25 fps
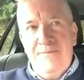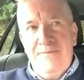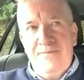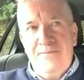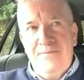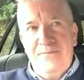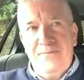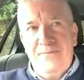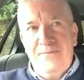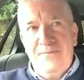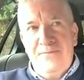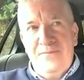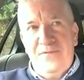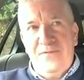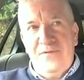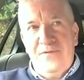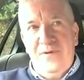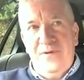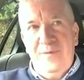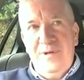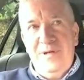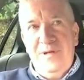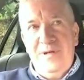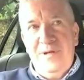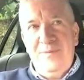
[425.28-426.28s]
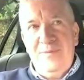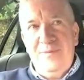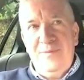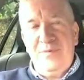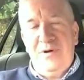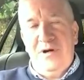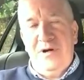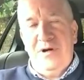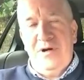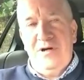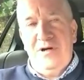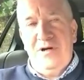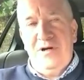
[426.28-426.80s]
it was always about,
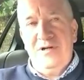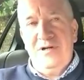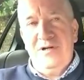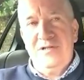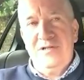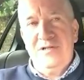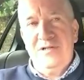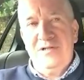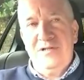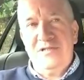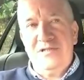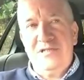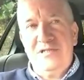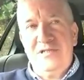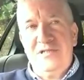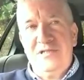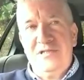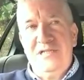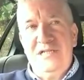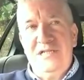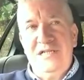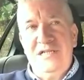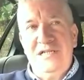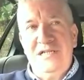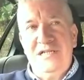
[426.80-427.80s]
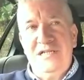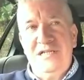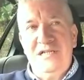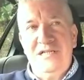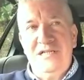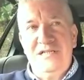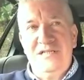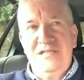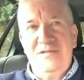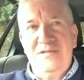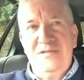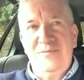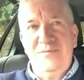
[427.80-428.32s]
you know, working with people,
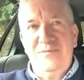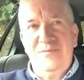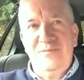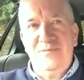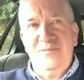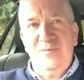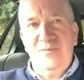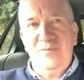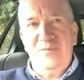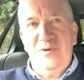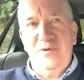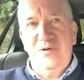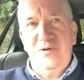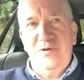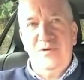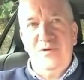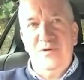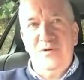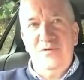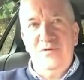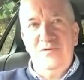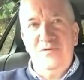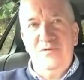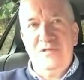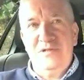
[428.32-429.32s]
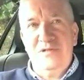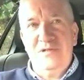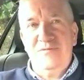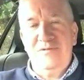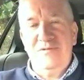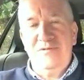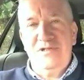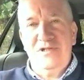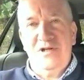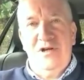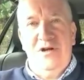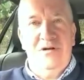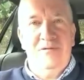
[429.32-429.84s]
doing something different every
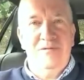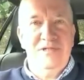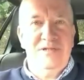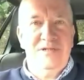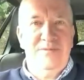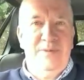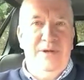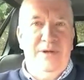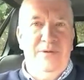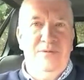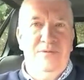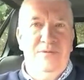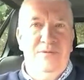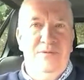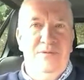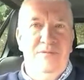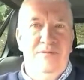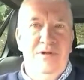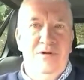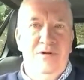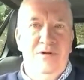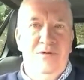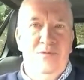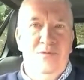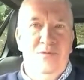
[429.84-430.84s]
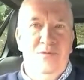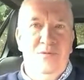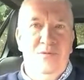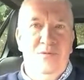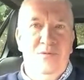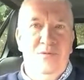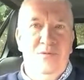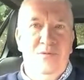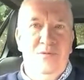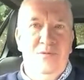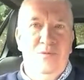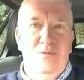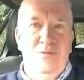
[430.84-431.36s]
day, and
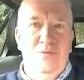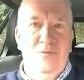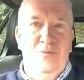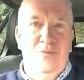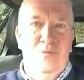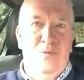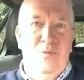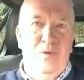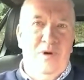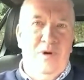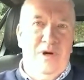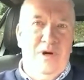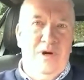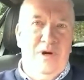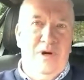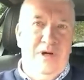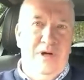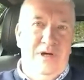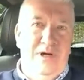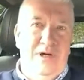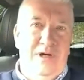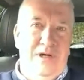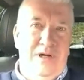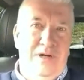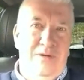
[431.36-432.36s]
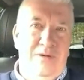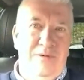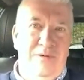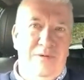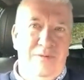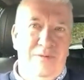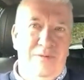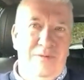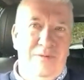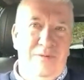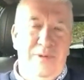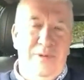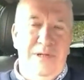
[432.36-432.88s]
believe it or not, actually
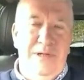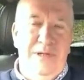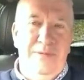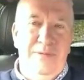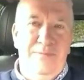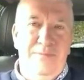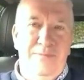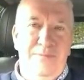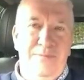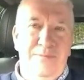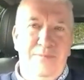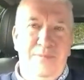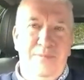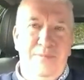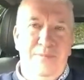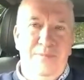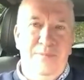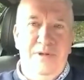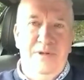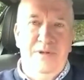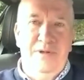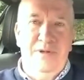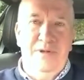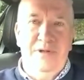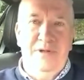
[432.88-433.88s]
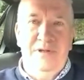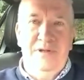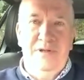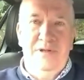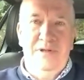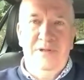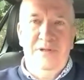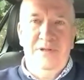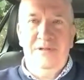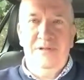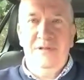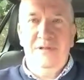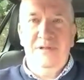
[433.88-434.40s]
protecting and caring a little.
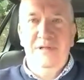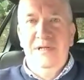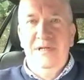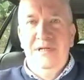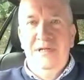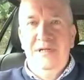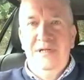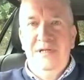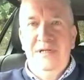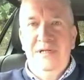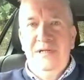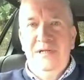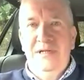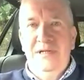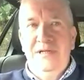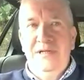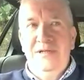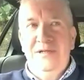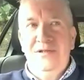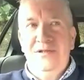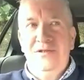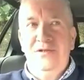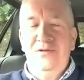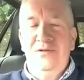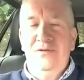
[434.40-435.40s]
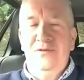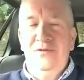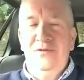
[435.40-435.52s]
So